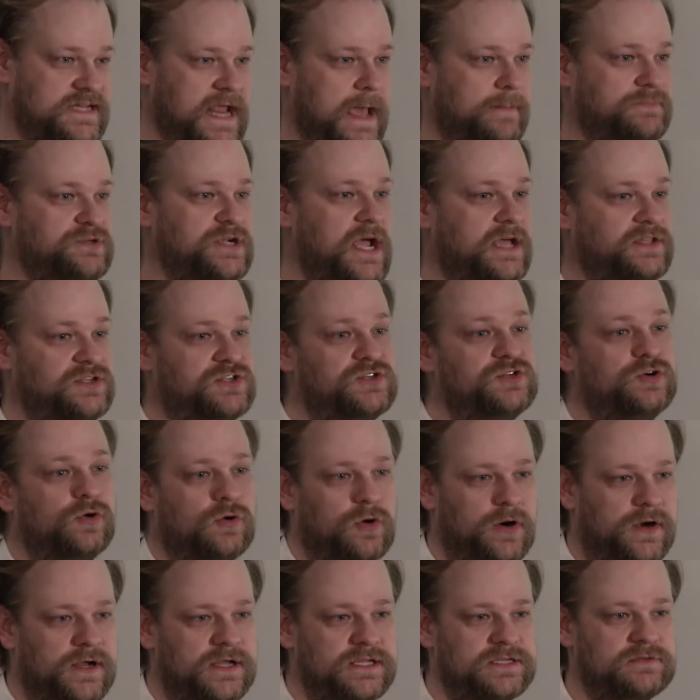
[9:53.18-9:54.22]
Snapchat
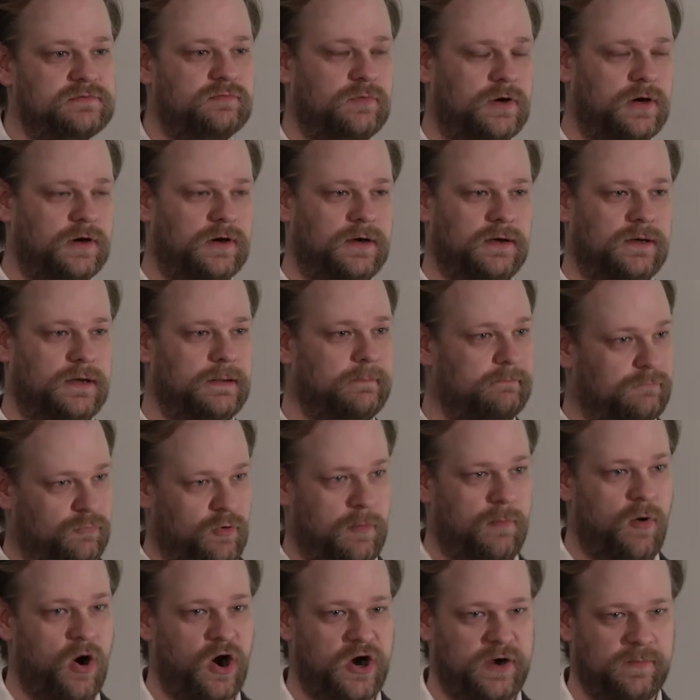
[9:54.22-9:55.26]
stories were a
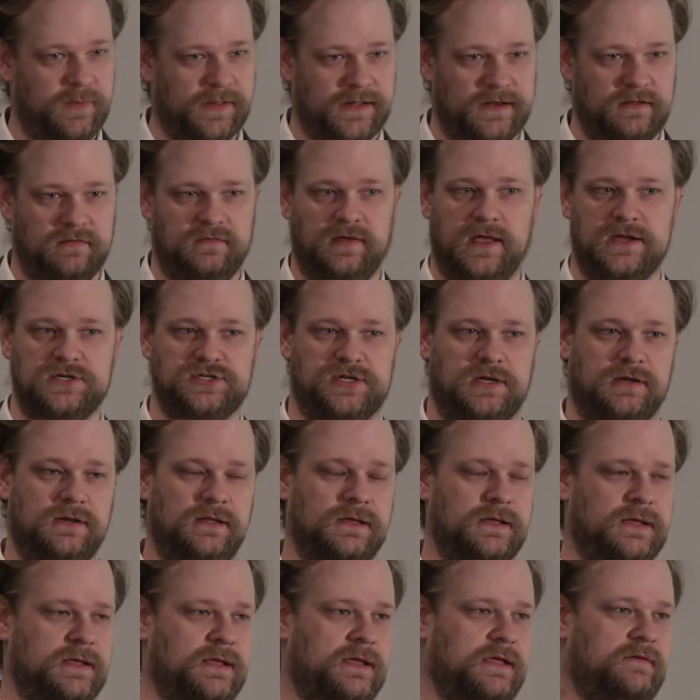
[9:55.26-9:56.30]
remarkable
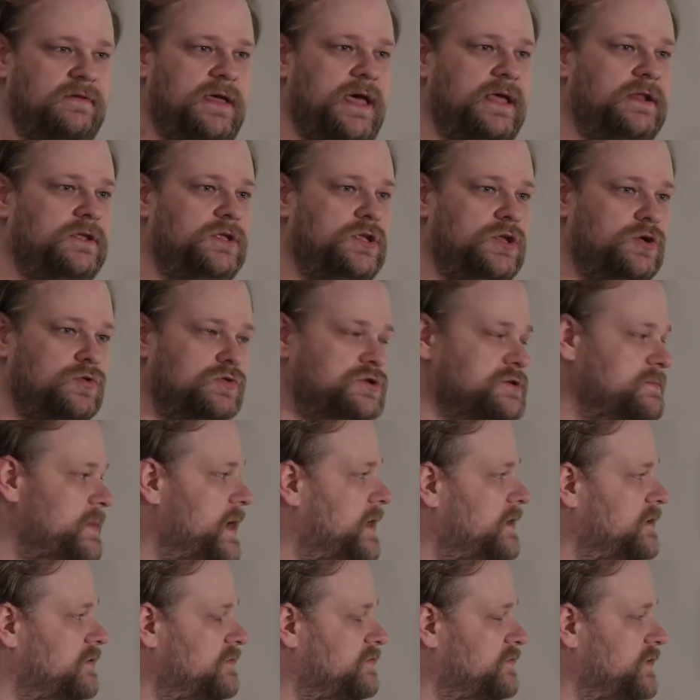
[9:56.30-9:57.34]
innovation, had a huge
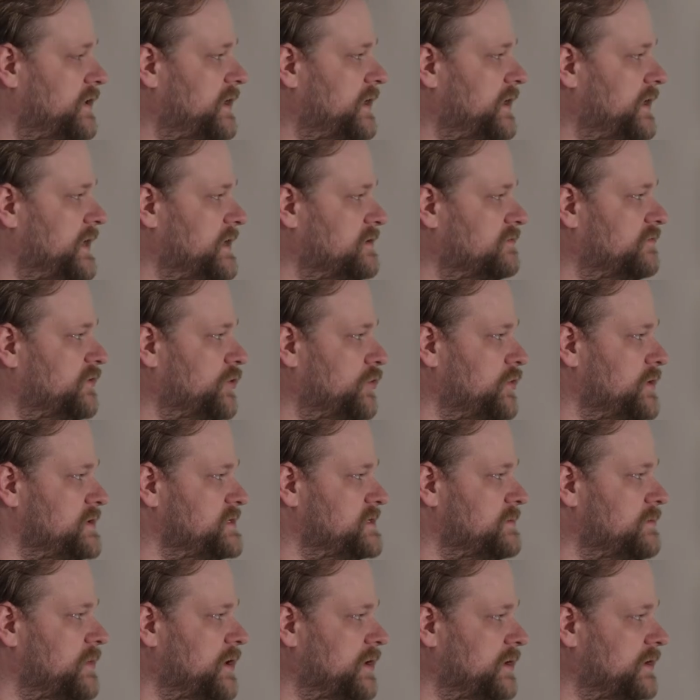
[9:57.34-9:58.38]
amount of uh,
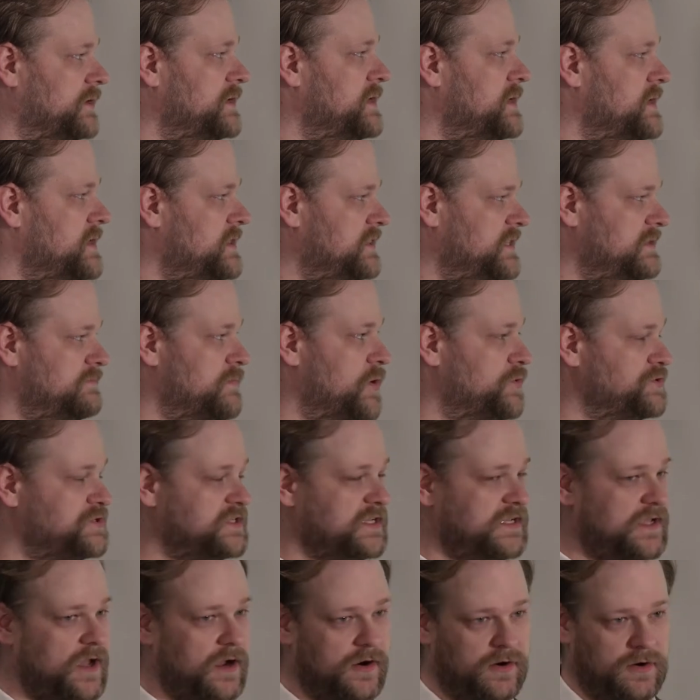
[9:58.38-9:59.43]
influence among the
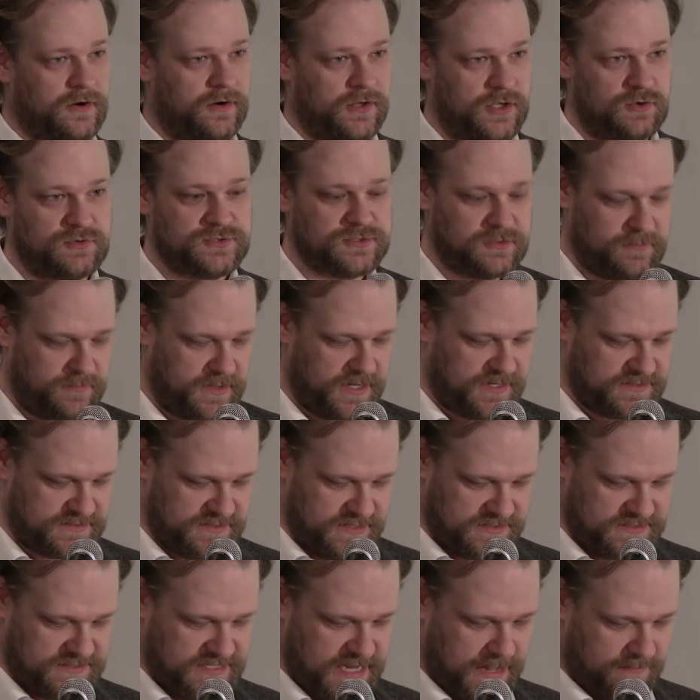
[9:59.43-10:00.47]
mostly younger user
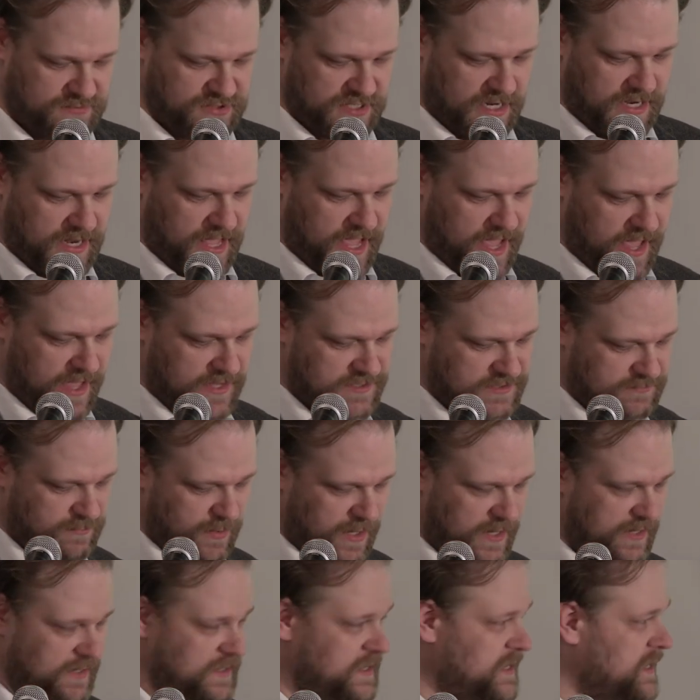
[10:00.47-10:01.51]
base that Snapchat has,
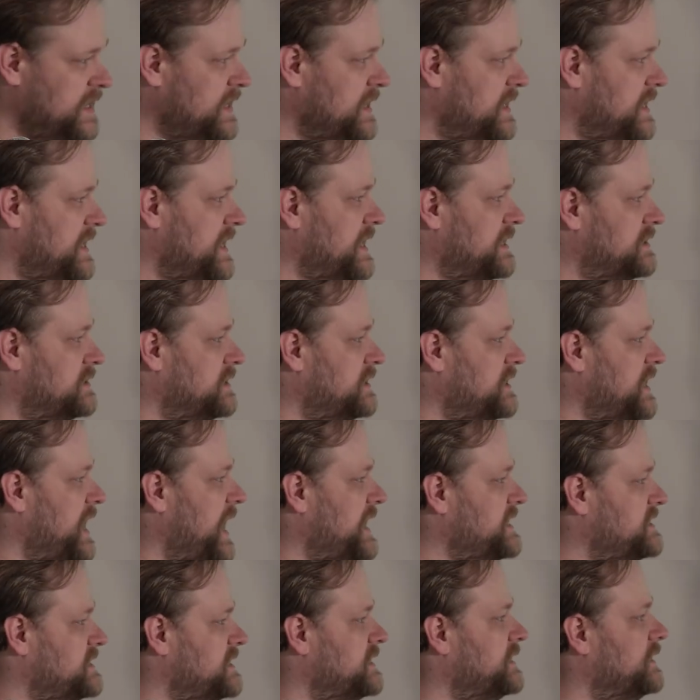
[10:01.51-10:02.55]
but it, the
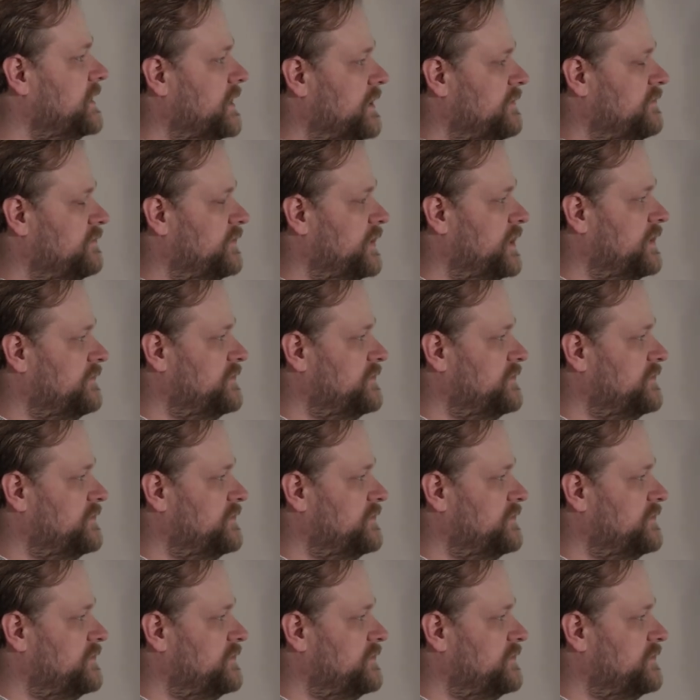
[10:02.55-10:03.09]
idea of,